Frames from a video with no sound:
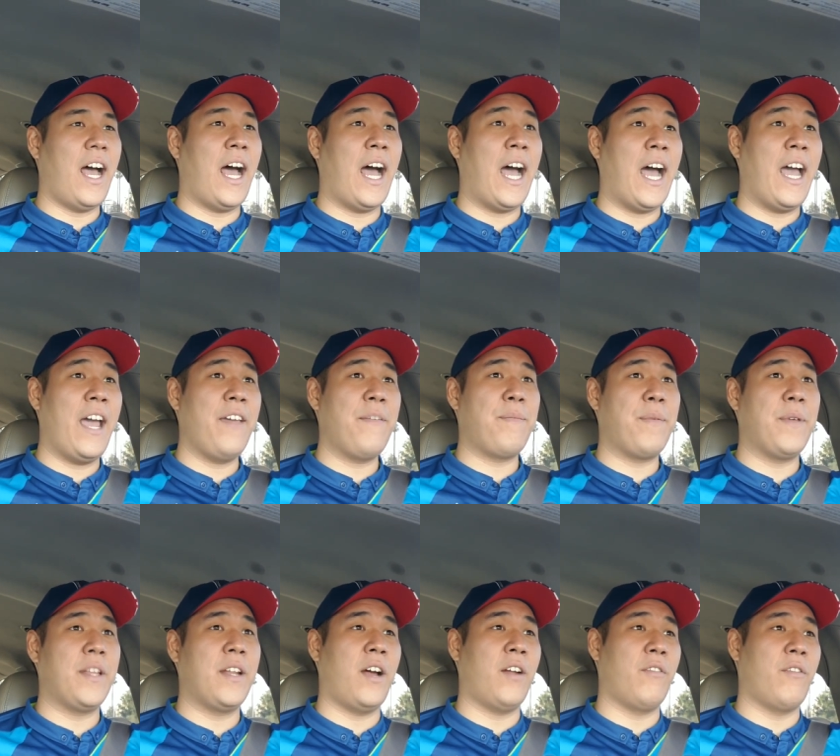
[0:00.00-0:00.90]
I've
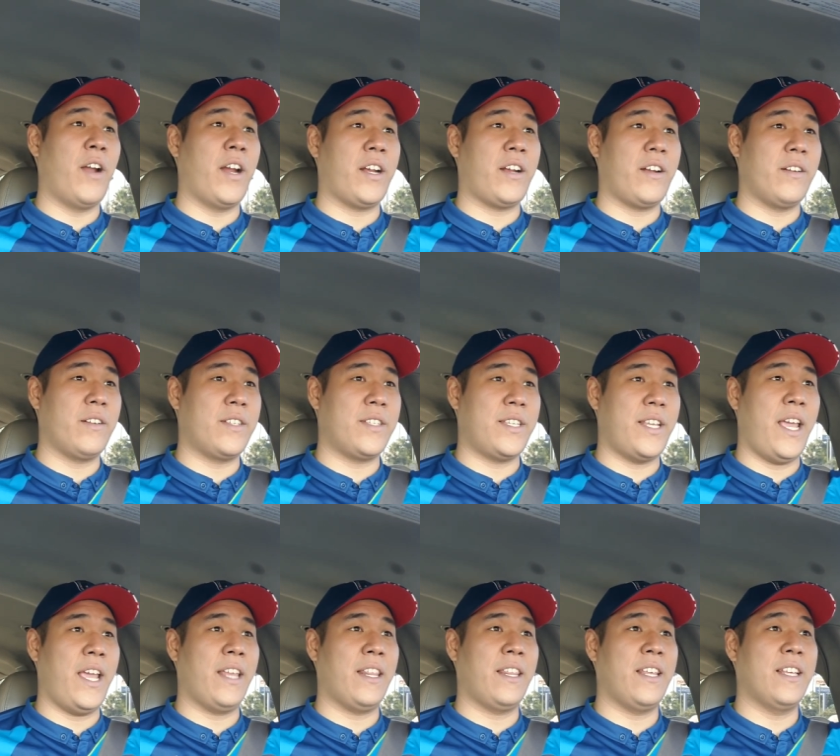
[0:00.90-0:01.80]
been on record
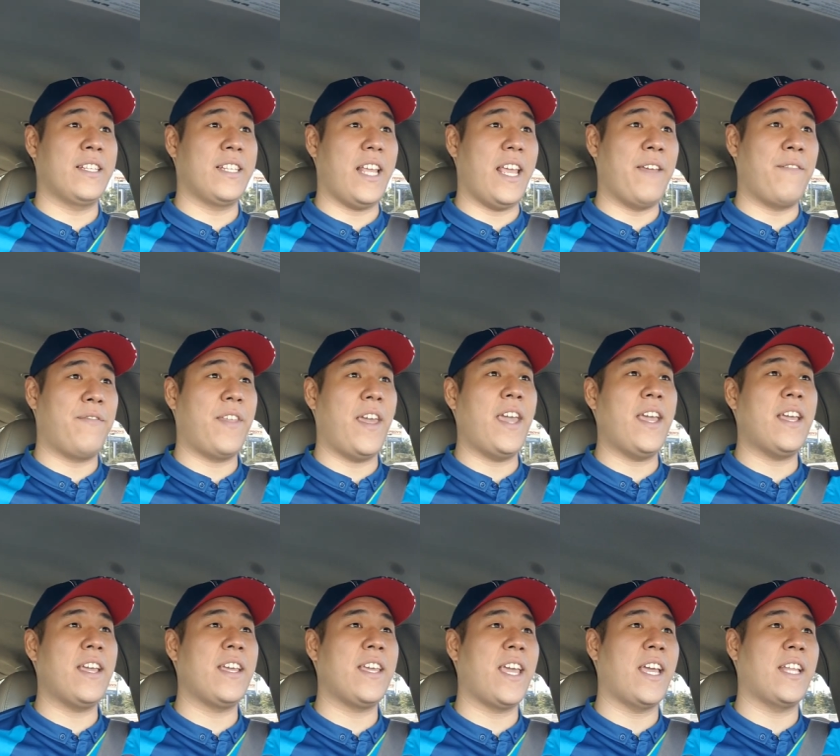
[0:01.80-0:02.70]
saying this. If they
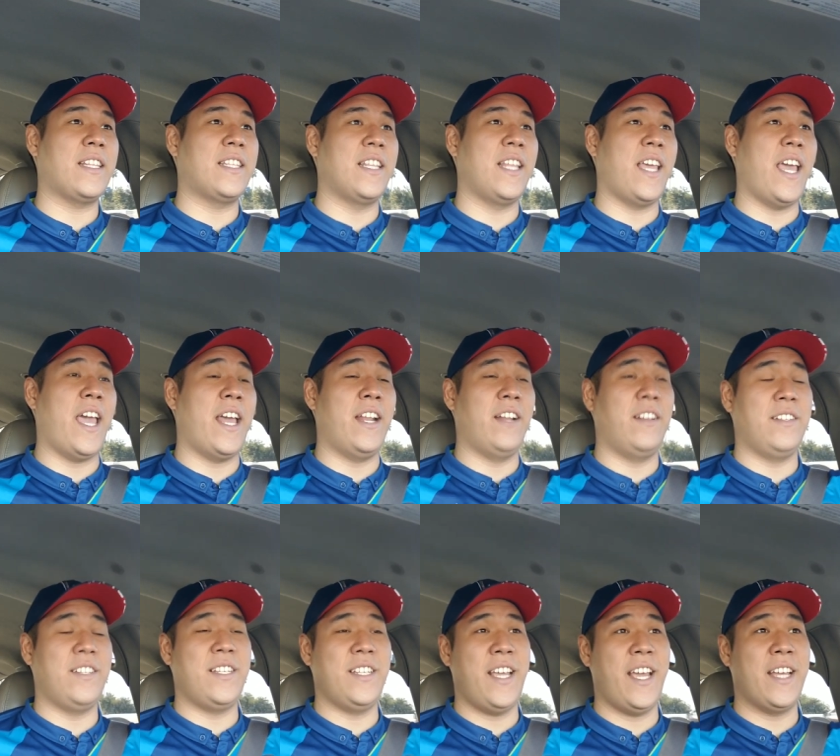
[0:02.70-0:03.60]
can get to the
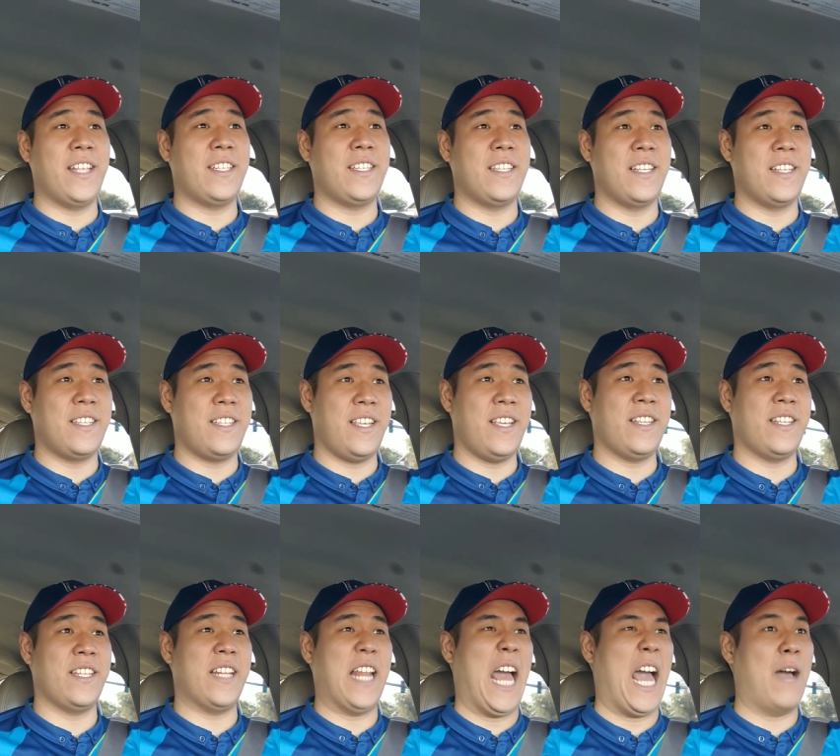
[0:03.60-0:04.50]
NLCS this
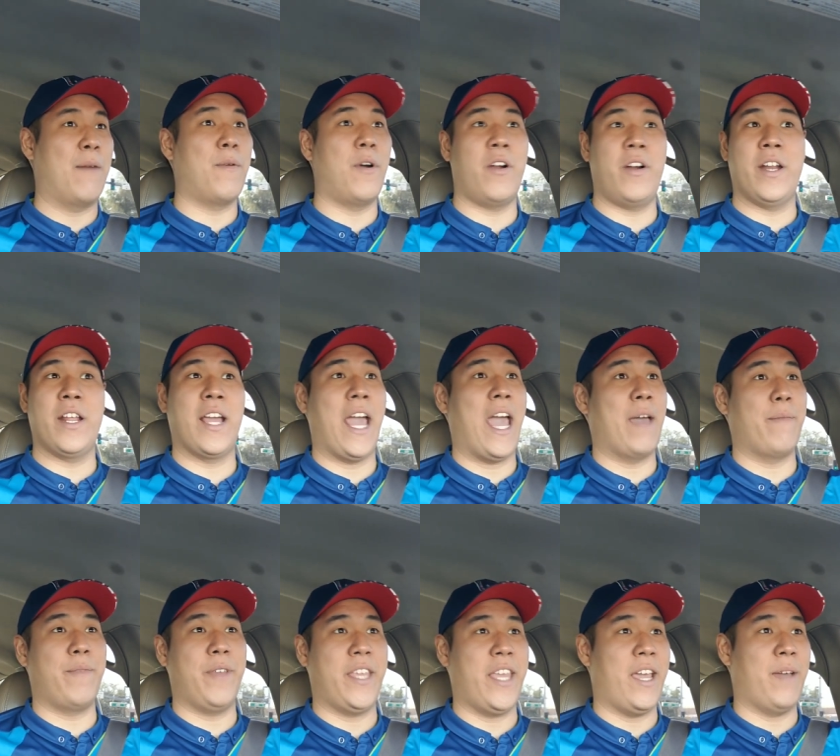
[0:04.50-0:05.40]
season, I'm already a
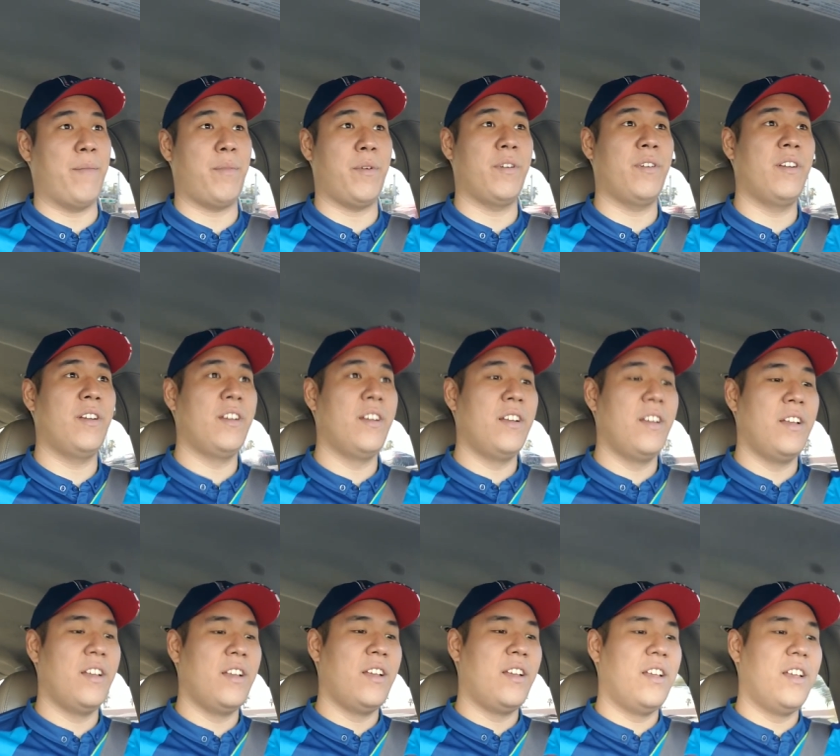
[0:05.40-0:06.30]
happy camper.
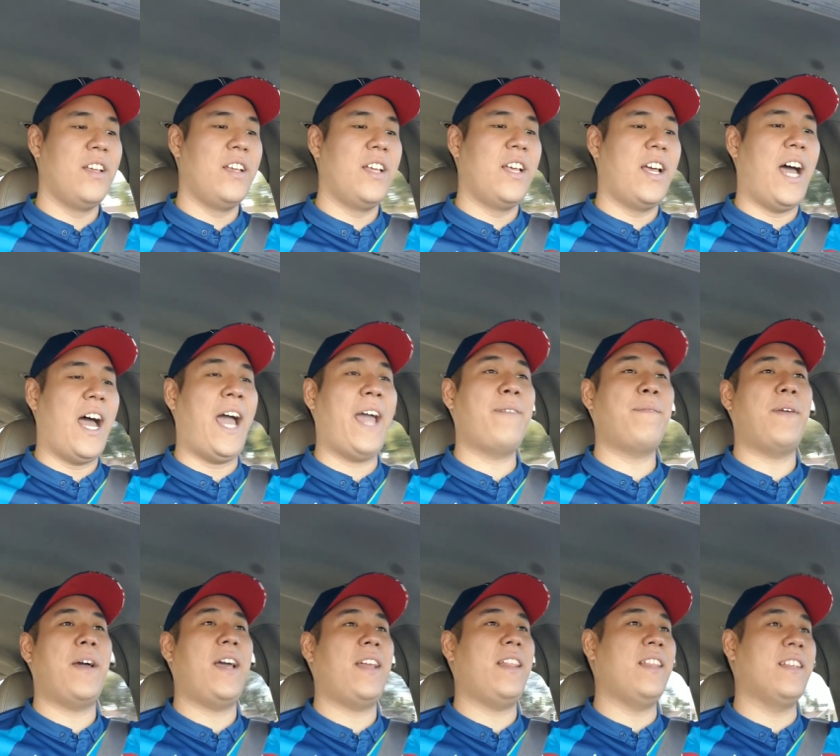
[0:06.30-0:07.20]

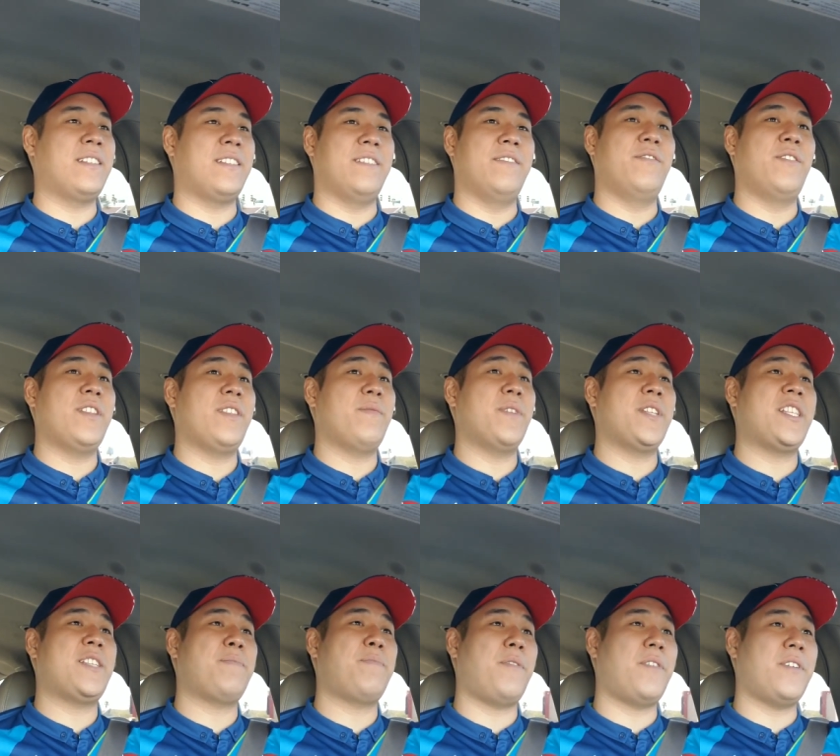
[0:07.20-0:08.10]
With
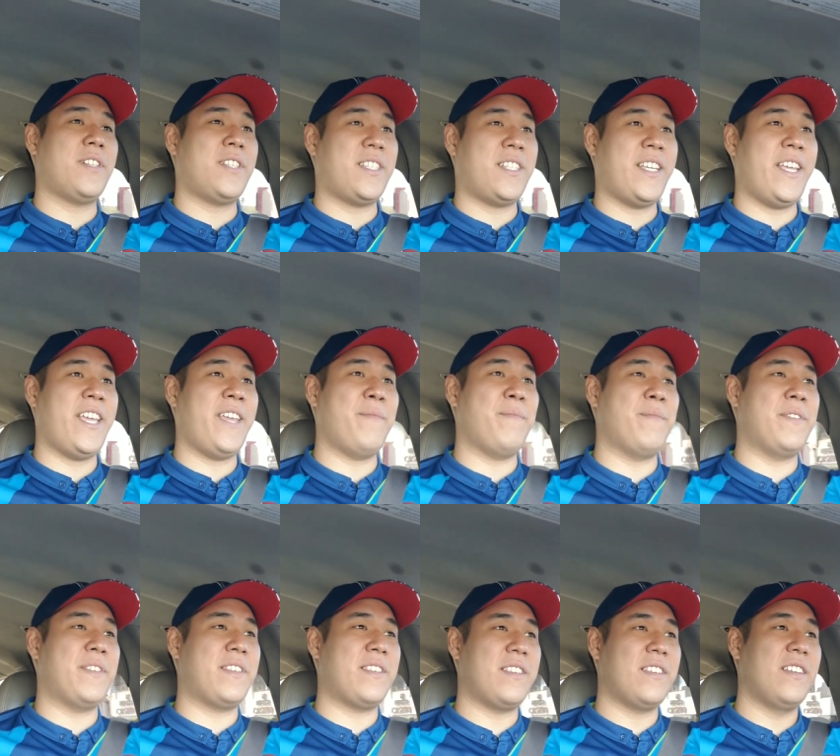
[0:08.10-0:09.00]
sports
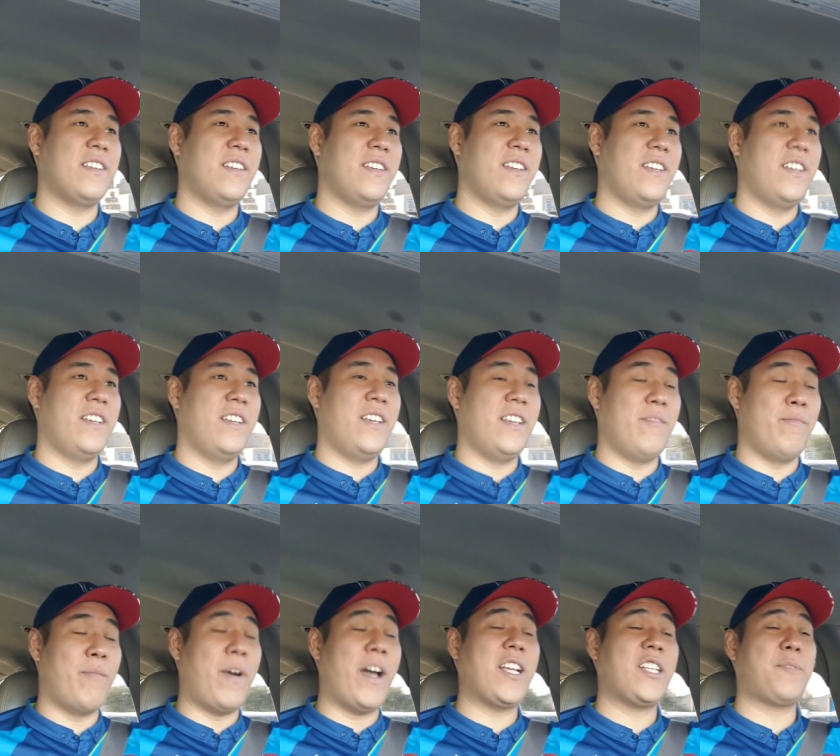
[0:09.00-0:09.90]
teams,
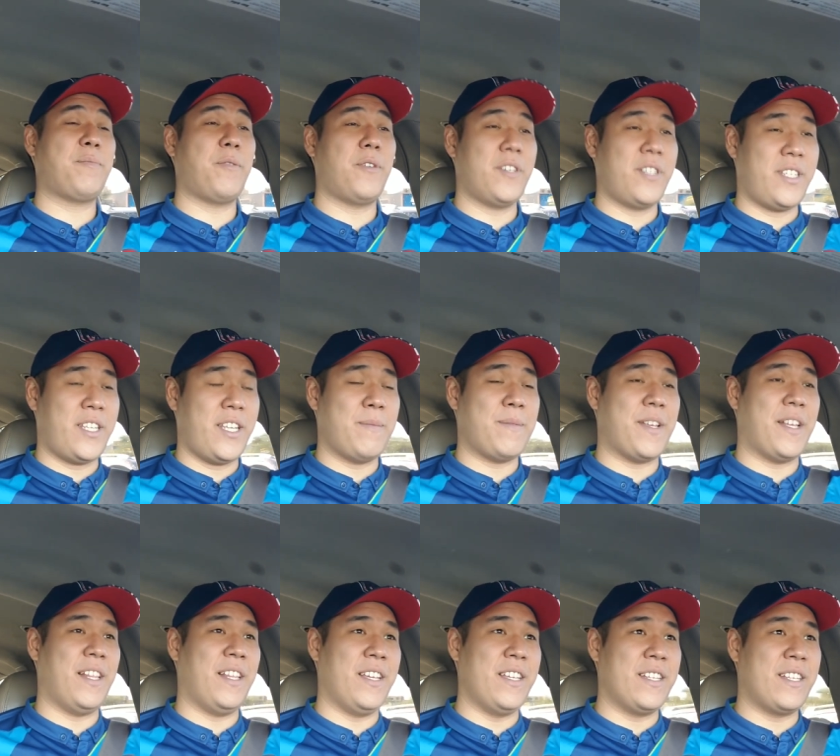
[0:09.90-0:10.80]
my sports teams
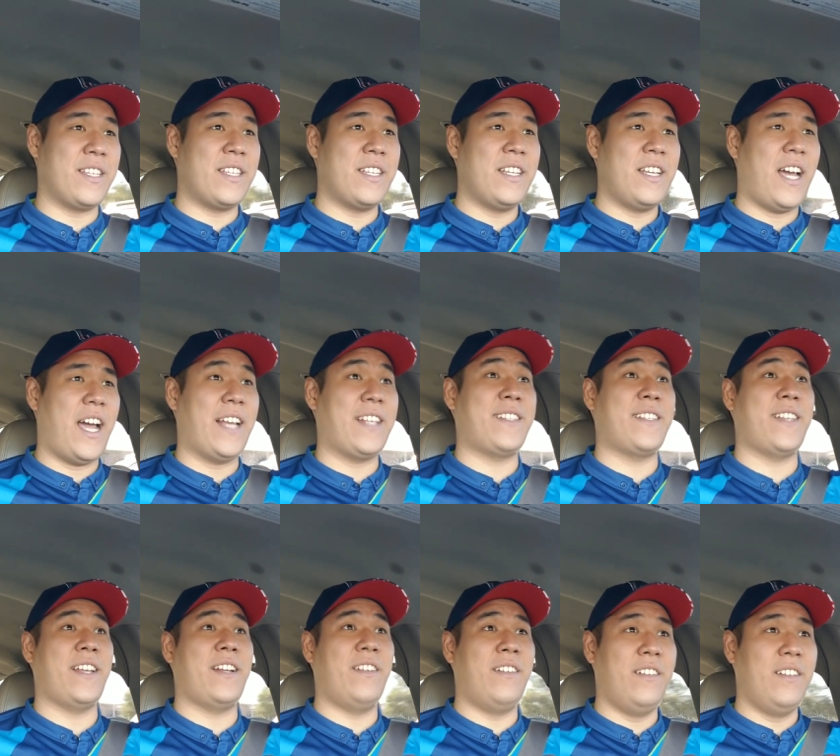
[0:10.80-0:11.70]
at least, I
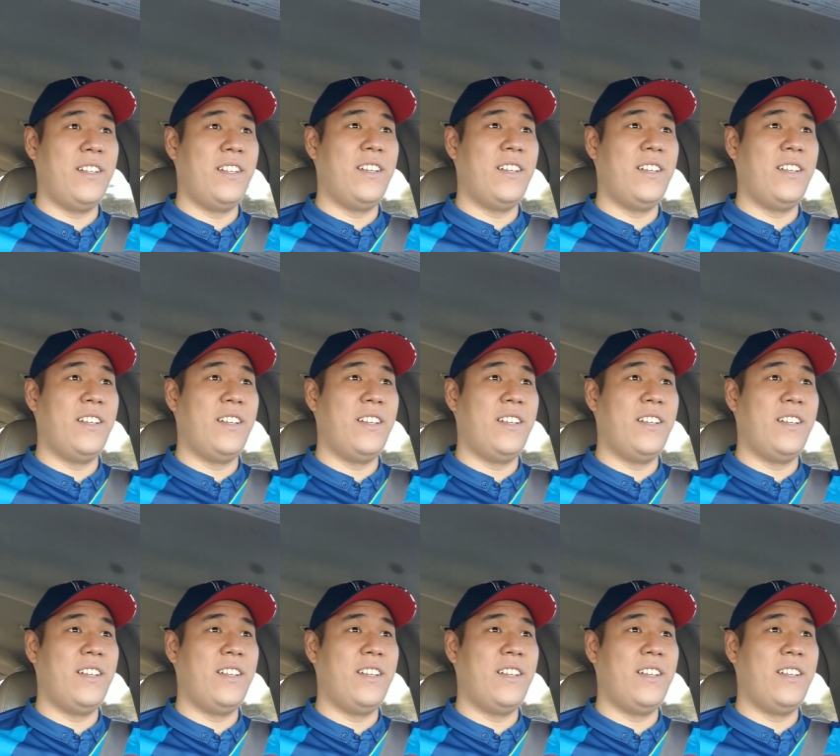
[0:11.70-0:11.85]
settle.